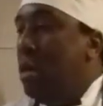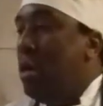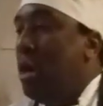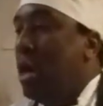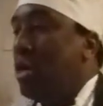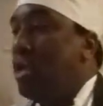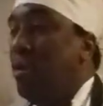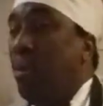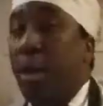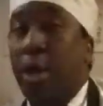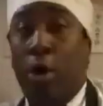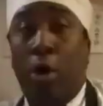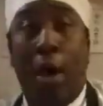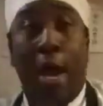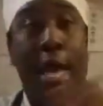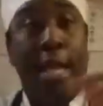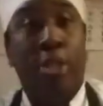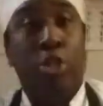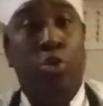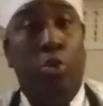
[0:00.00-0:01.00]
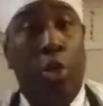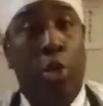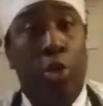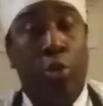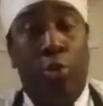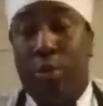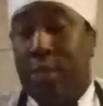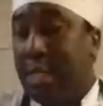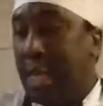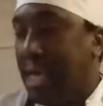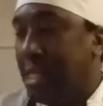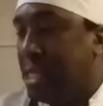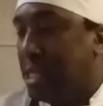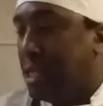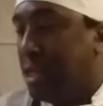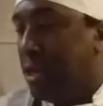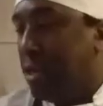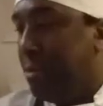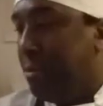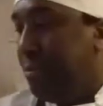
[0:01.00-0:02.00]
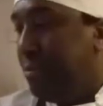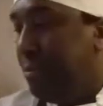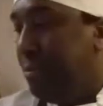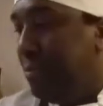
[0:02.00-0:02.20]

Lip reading: And you want to go ahead and do a little tester.